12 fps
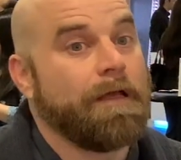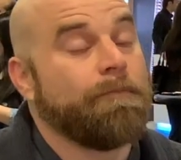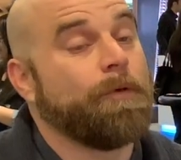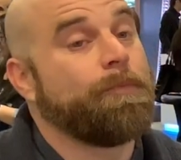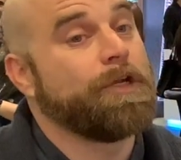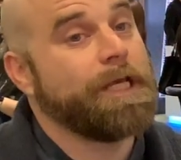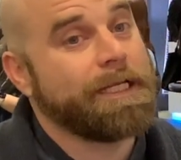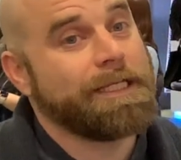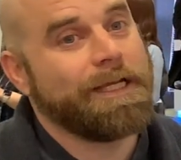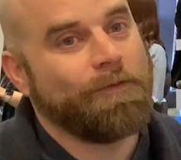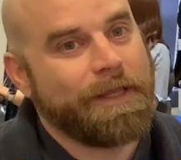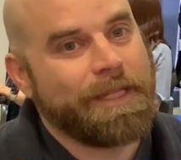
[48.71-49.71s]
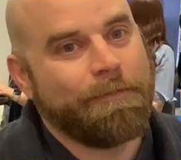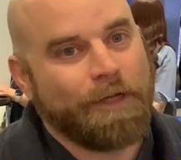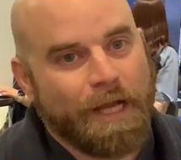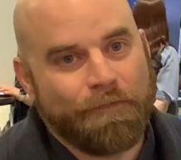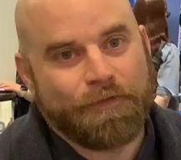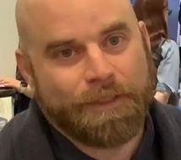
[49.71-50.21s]
But predicting when they
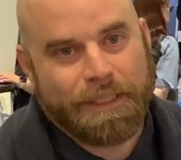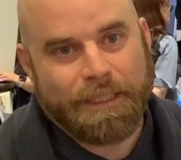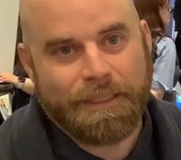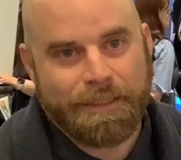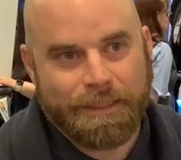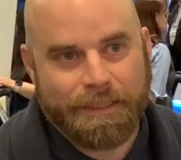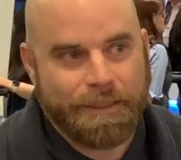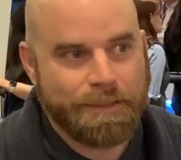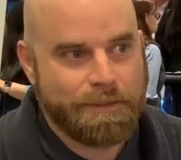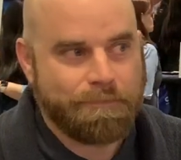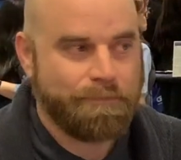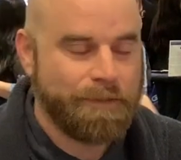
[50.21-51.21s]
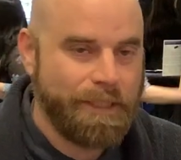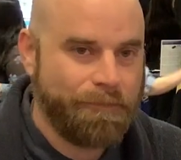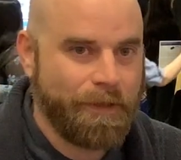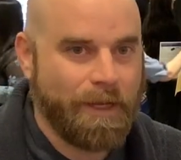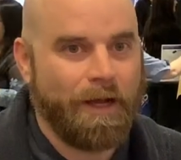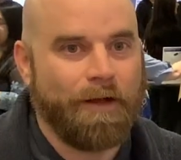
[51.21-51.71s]
become fatigued is
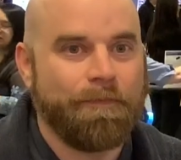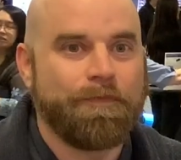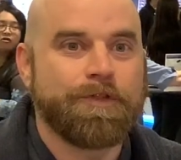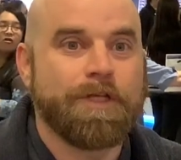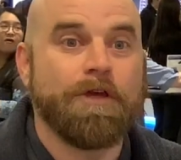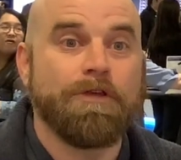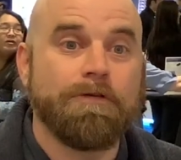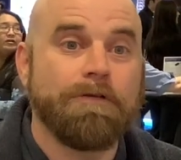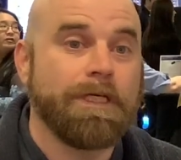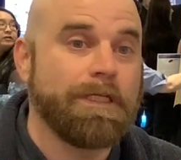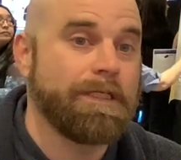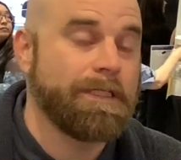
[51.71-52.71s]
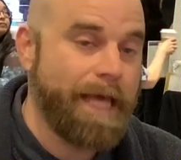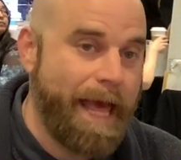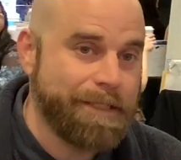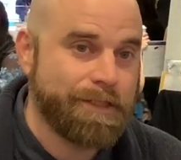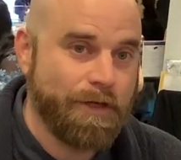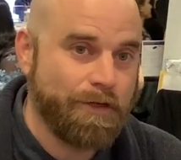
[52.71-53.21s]
difficult, so you need to
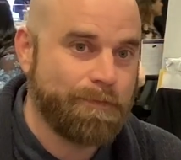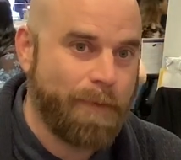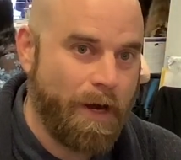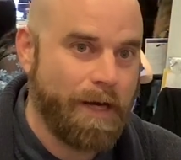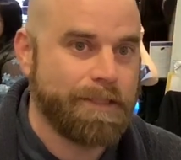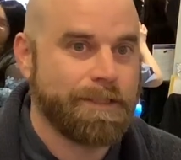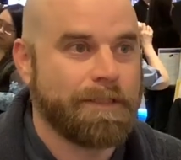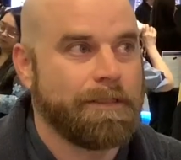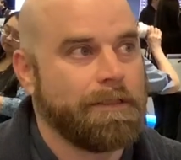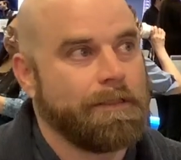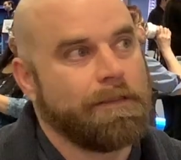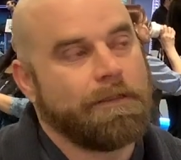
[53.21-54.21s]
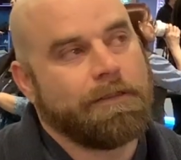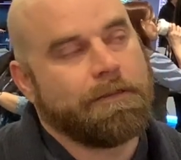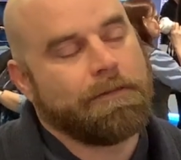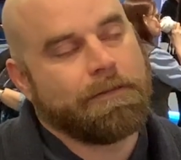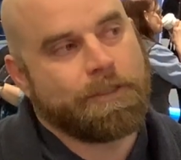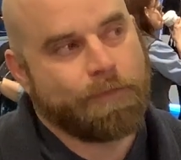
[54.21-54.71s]
test those parts
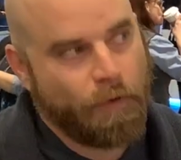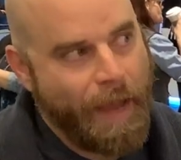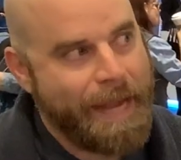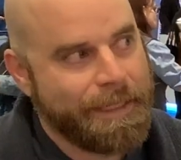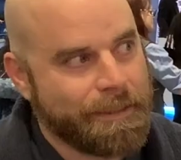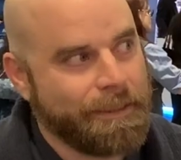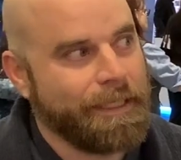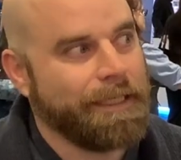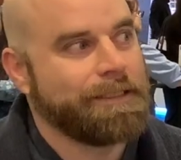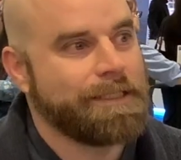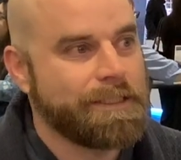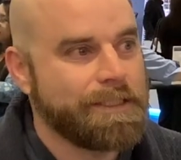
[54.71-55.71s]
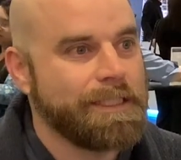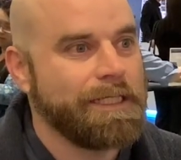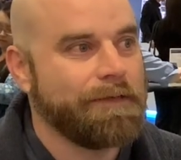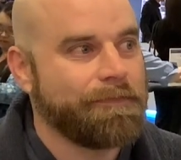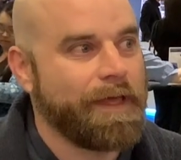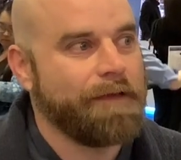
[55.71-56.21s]
sporadically to
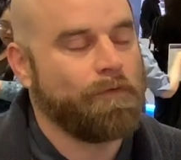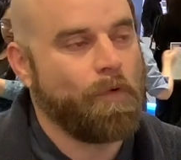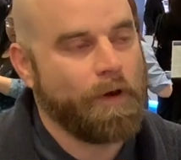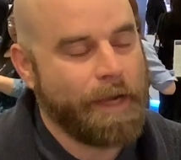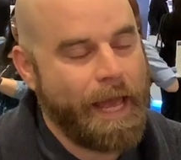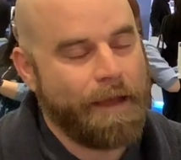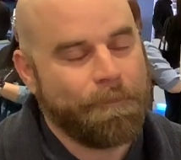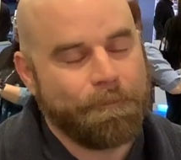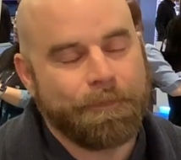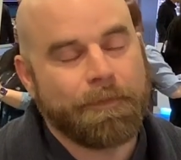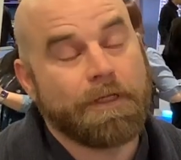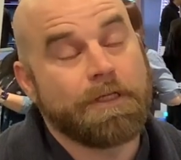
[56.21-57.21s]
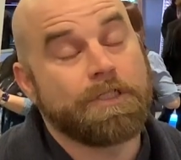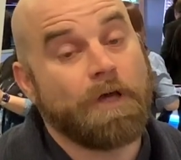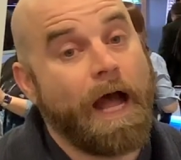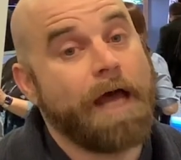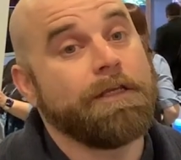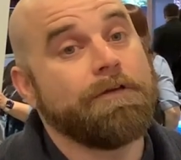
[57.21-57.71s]
see if they've worn out. So
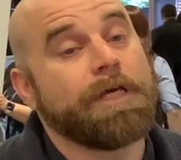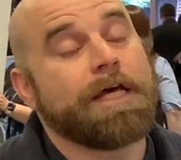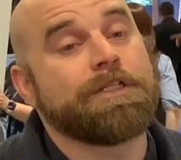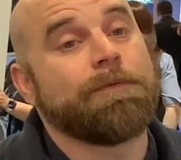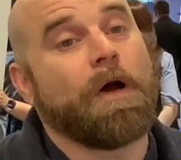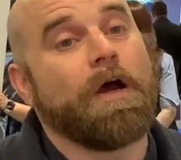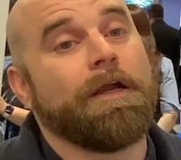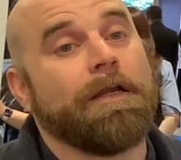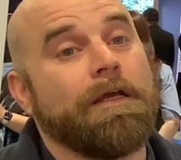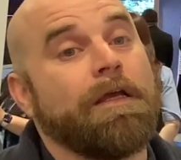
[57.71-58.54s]
how do you test a part?